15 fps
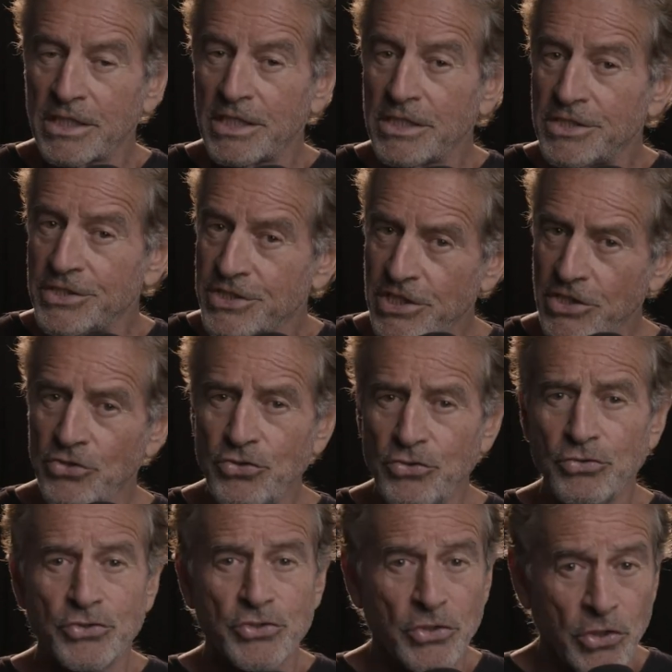
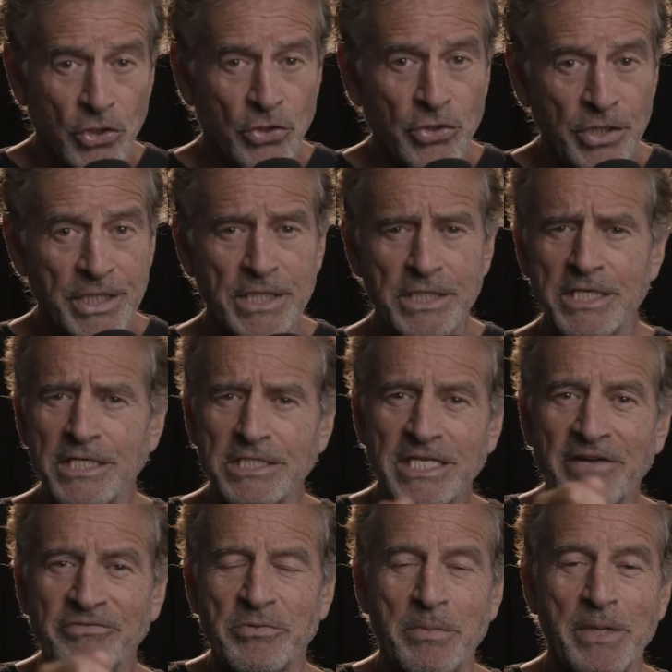Continue to learn. And it
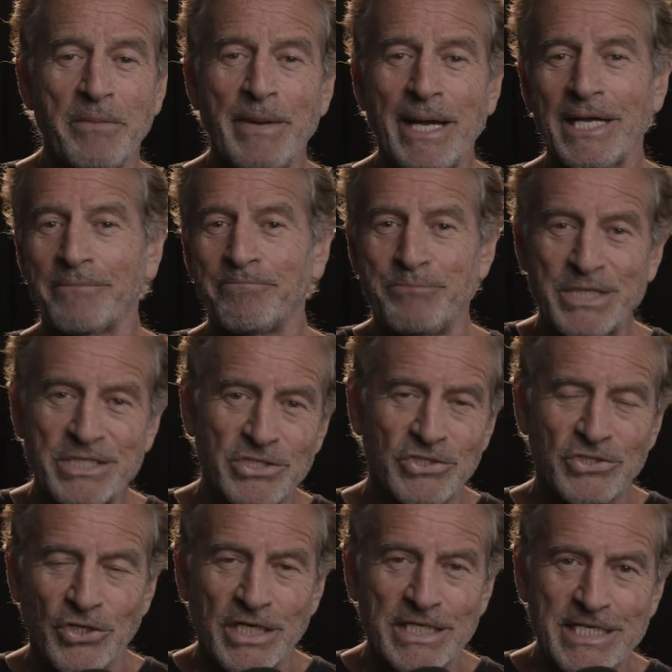doesn't have to be about a
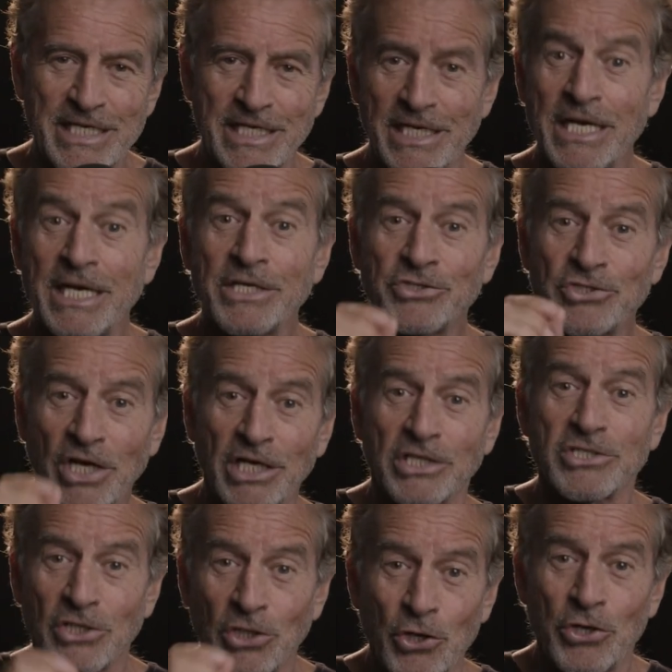business idea.
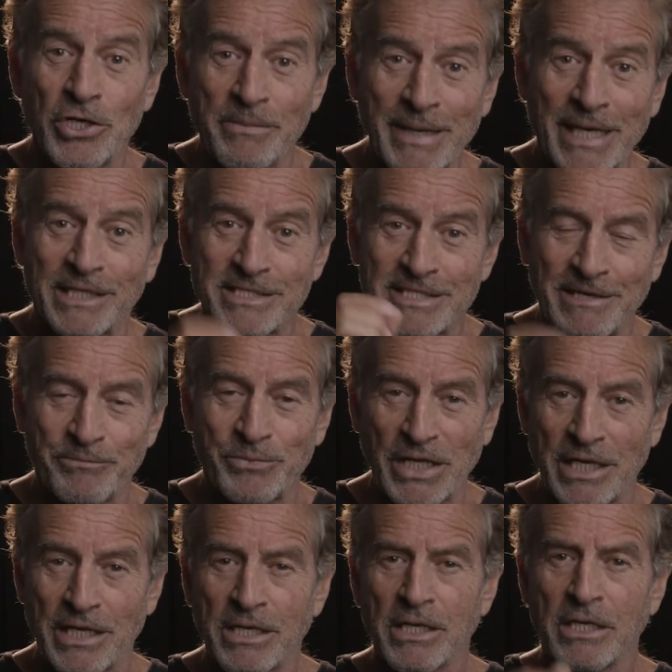Just learn about
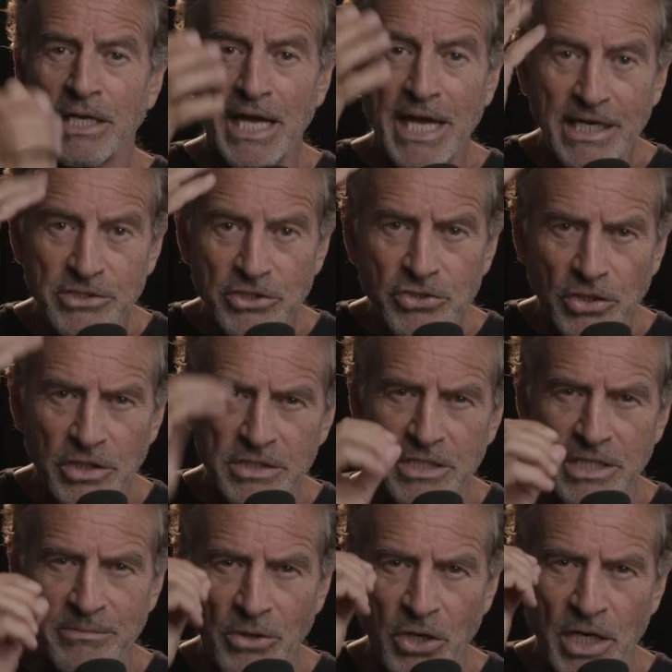something.
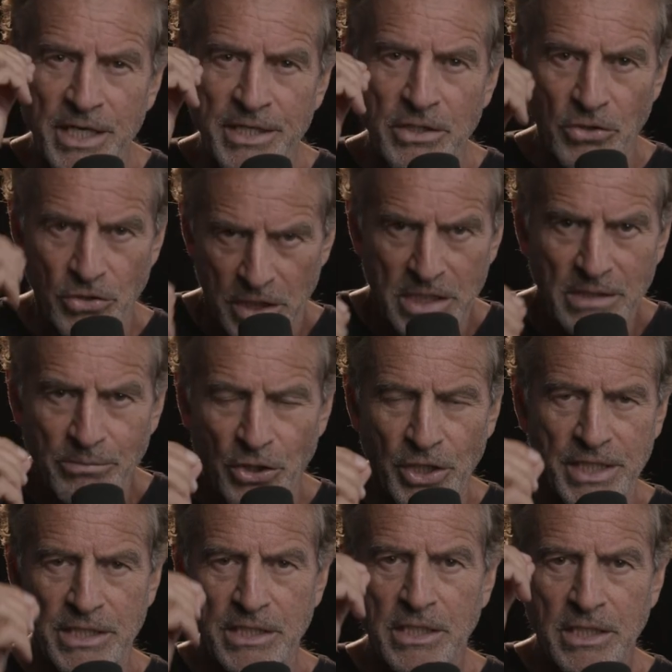Exercising your mind, like your
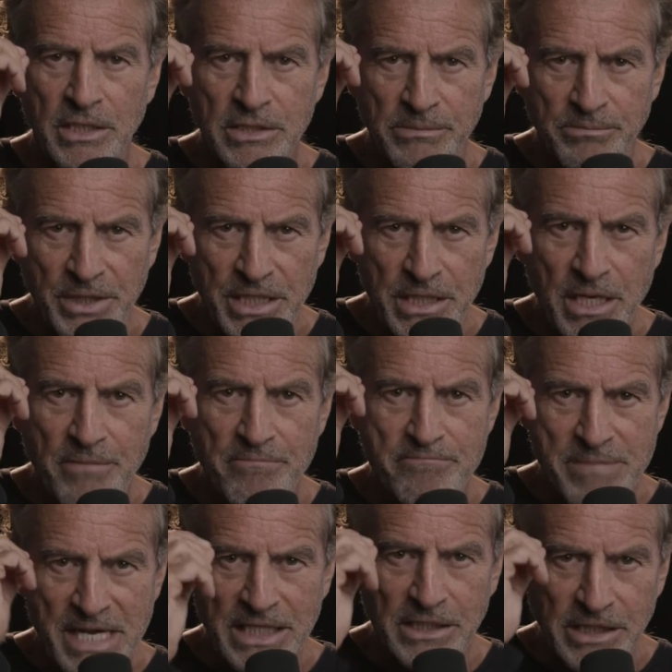body, to be
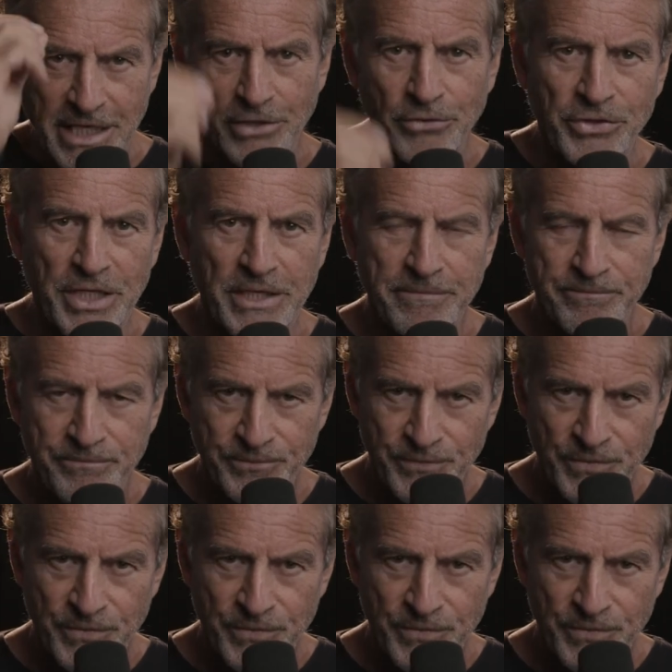mentally healthy.